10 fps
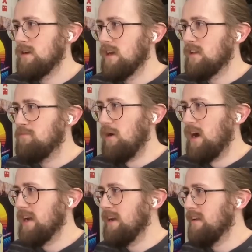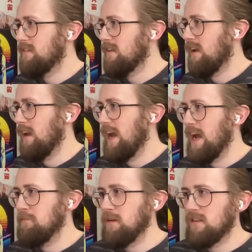He's biting his
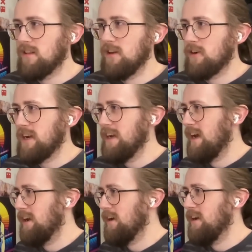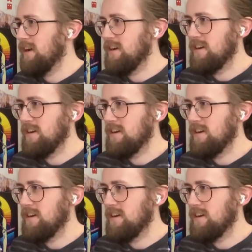lip. He's looking at her.